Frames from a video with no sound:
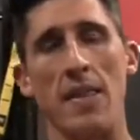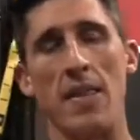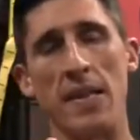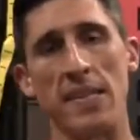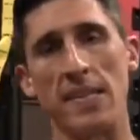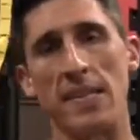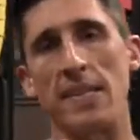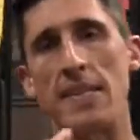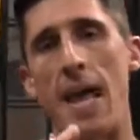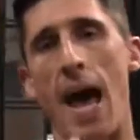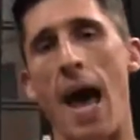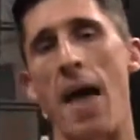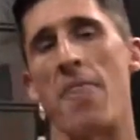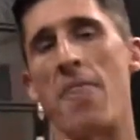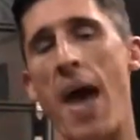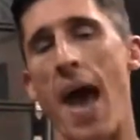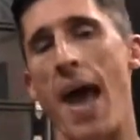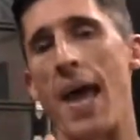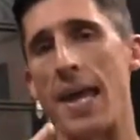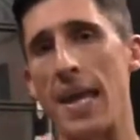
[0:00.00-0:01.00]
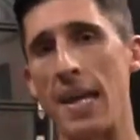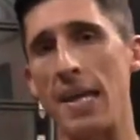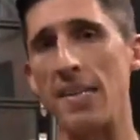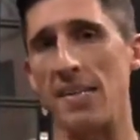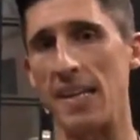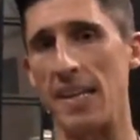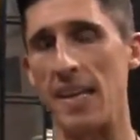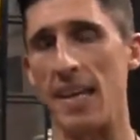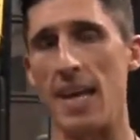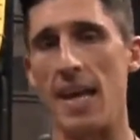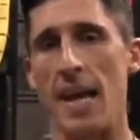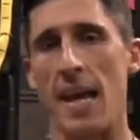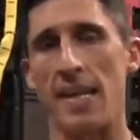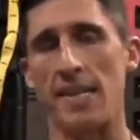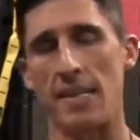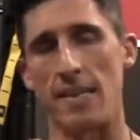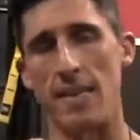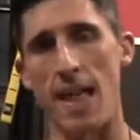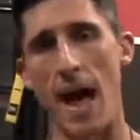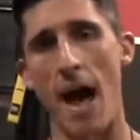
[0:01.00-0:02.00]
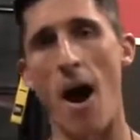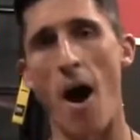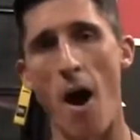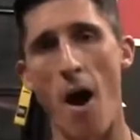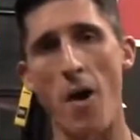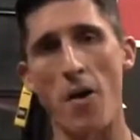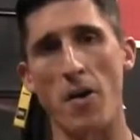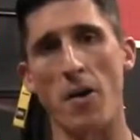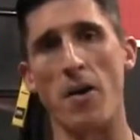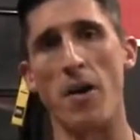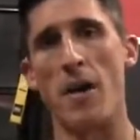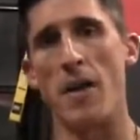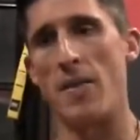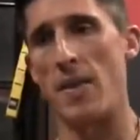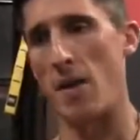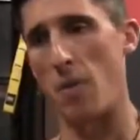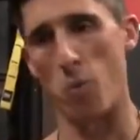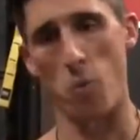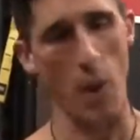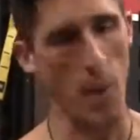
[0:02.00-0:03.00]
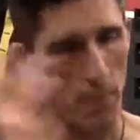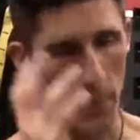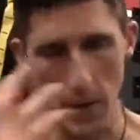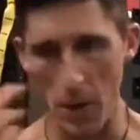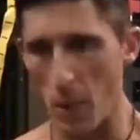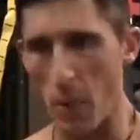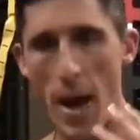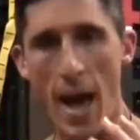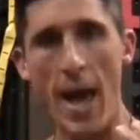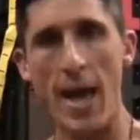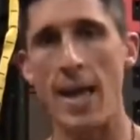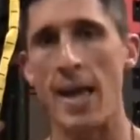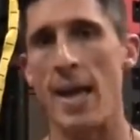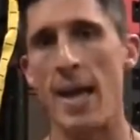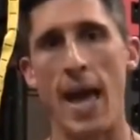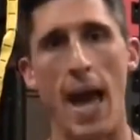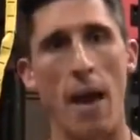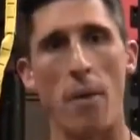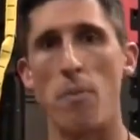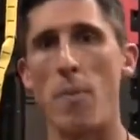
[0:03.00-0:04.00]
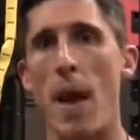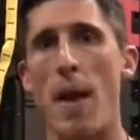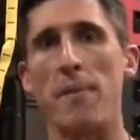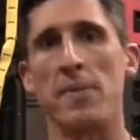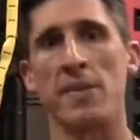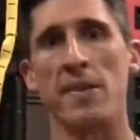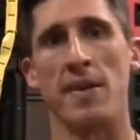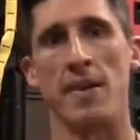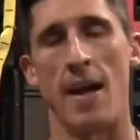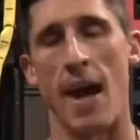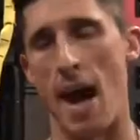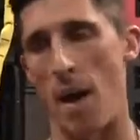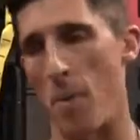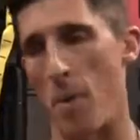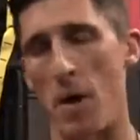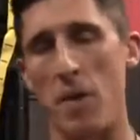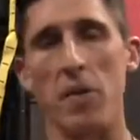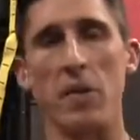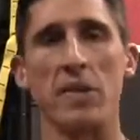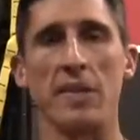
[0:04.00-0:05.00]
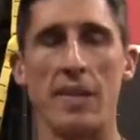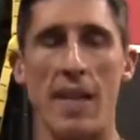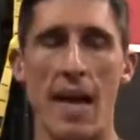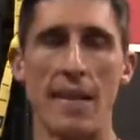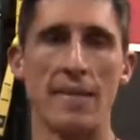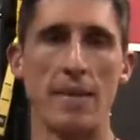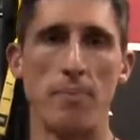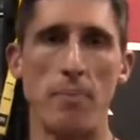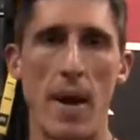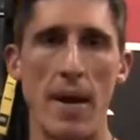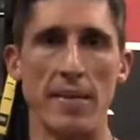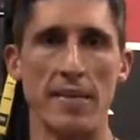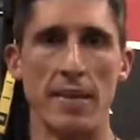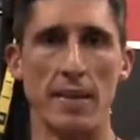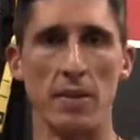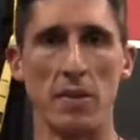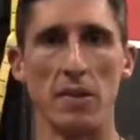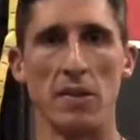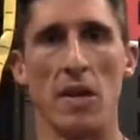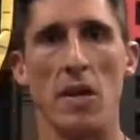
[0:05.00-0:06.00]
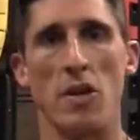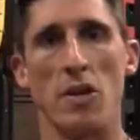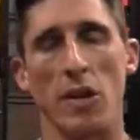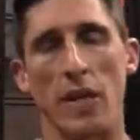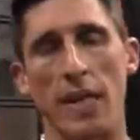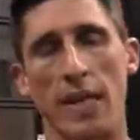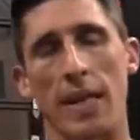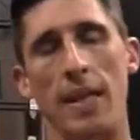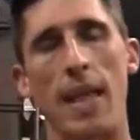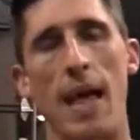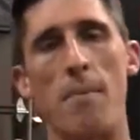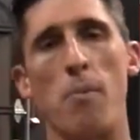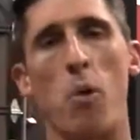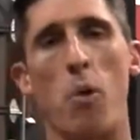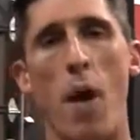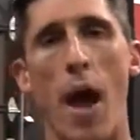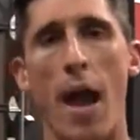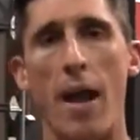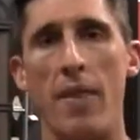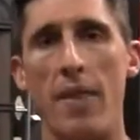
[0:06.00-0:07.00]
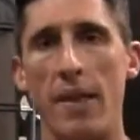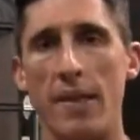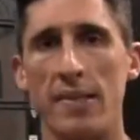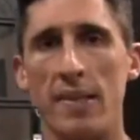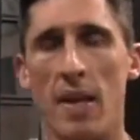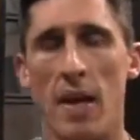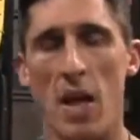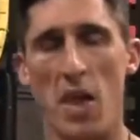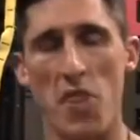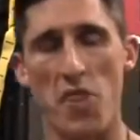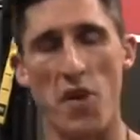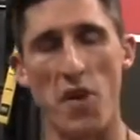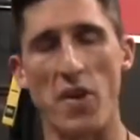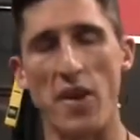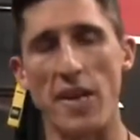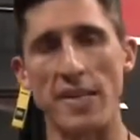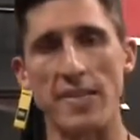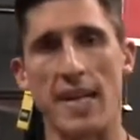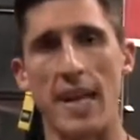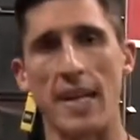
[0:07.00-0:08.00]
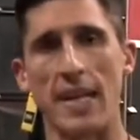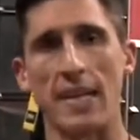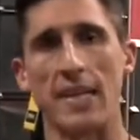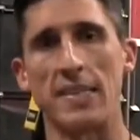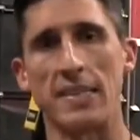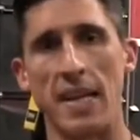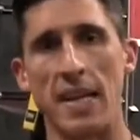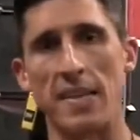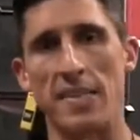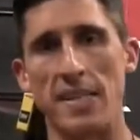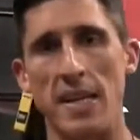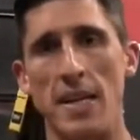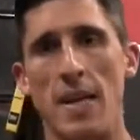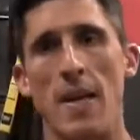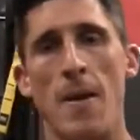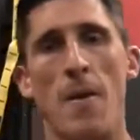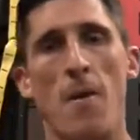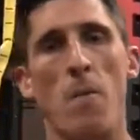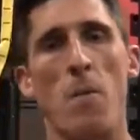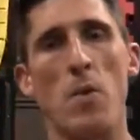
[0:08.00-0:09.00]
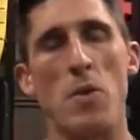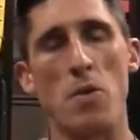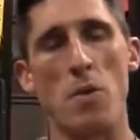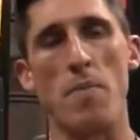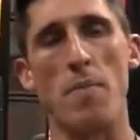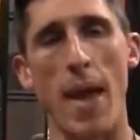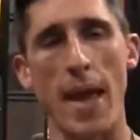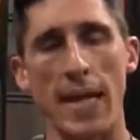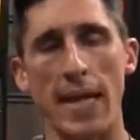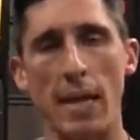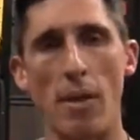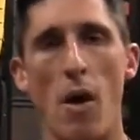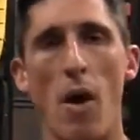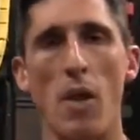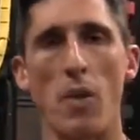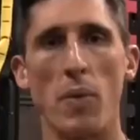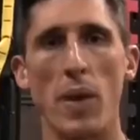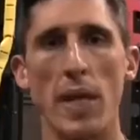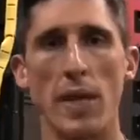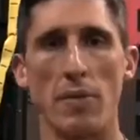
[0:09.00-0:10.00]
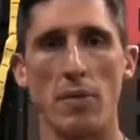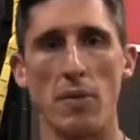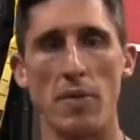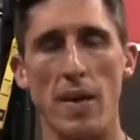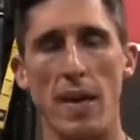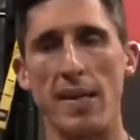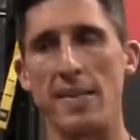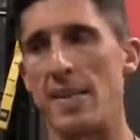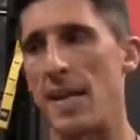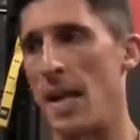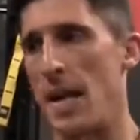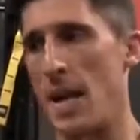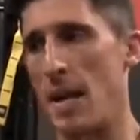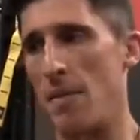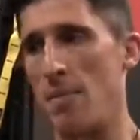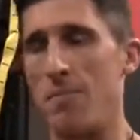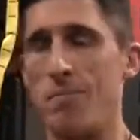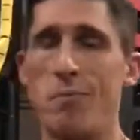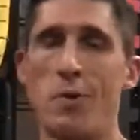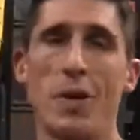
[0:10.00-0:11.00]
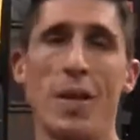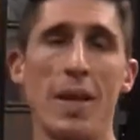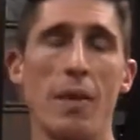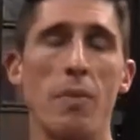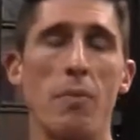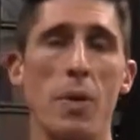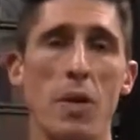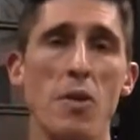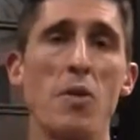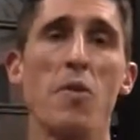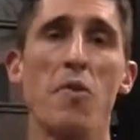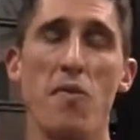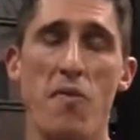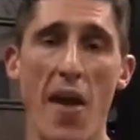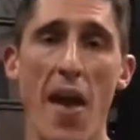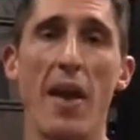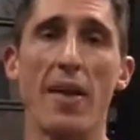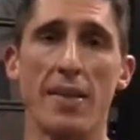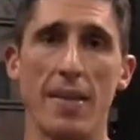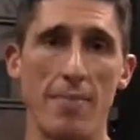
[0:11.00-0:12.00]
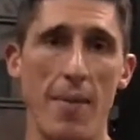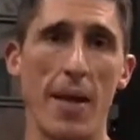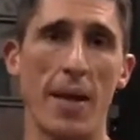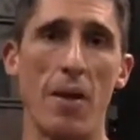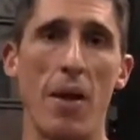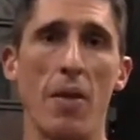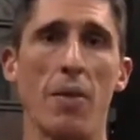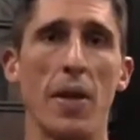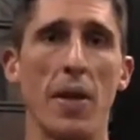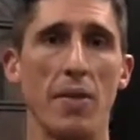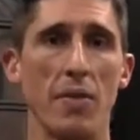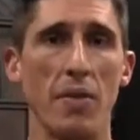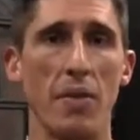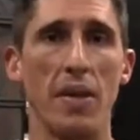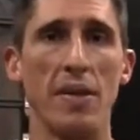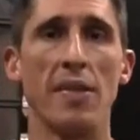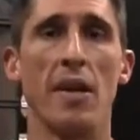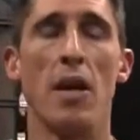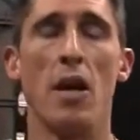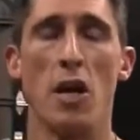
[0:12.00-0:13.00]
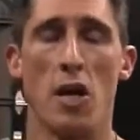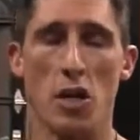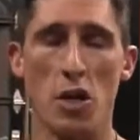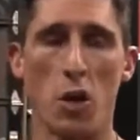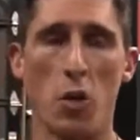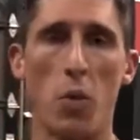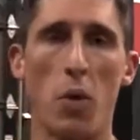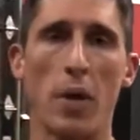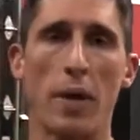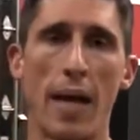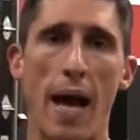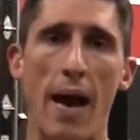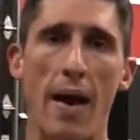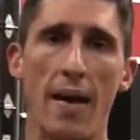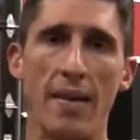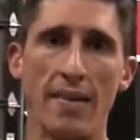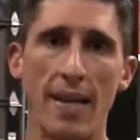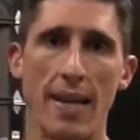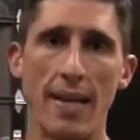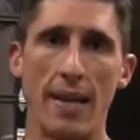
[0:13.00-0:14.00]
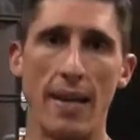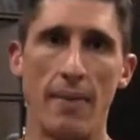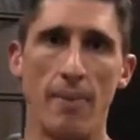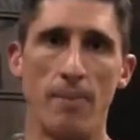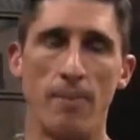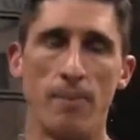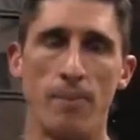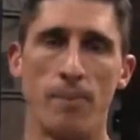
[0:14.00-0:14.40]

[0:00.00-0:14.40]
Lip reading: This is not that easy. It's a lot harder than whipping away at reps on one of those classic bicycles. You're going to get a lot more out of this. 30-second extinction. When you make it all the way through this, and really when you fail to make it all the way through this, your workout has ended.